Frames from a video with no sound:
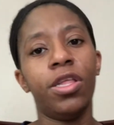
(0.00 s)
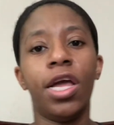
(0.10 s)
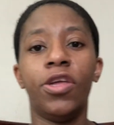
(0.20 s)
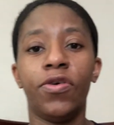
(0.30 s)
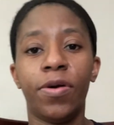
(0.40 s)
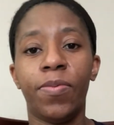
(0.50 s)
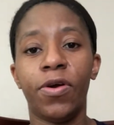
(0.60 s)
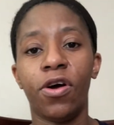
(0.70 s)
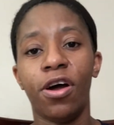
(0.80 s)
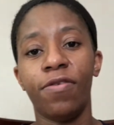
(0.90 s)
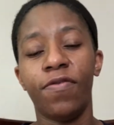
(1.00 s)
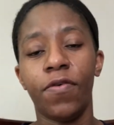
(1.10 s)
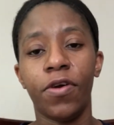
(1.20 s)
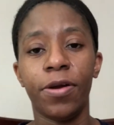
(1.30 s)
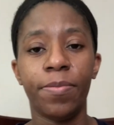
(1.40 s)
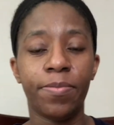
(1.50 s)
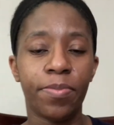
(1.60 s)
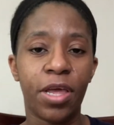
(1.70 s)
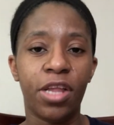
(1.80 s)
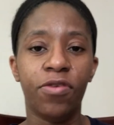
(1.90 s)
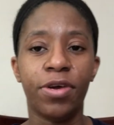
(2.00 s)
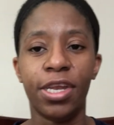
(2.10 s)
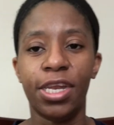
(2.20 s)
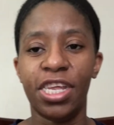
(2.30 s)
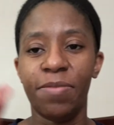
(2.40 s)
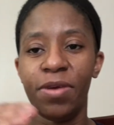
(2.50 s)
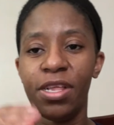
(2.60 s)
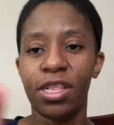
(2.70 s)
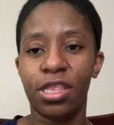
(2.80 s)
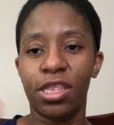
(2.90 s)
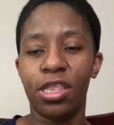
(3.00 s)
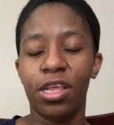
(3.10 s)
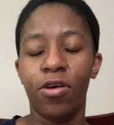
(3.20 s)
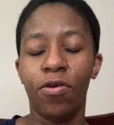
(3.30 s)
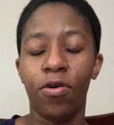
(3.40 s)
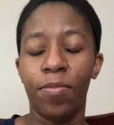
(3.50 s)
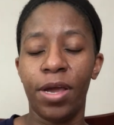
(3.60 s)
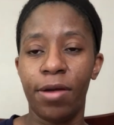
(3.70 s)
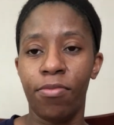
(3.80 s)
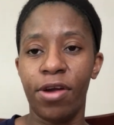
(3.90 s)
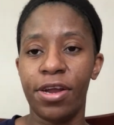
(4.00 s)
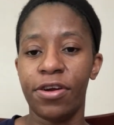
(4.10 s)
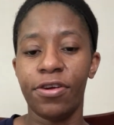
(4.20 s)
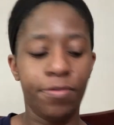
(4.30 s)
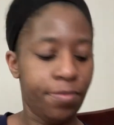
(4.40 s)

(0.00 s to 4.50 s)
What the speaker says: you could put on for him, and you can dim it or make it brighter.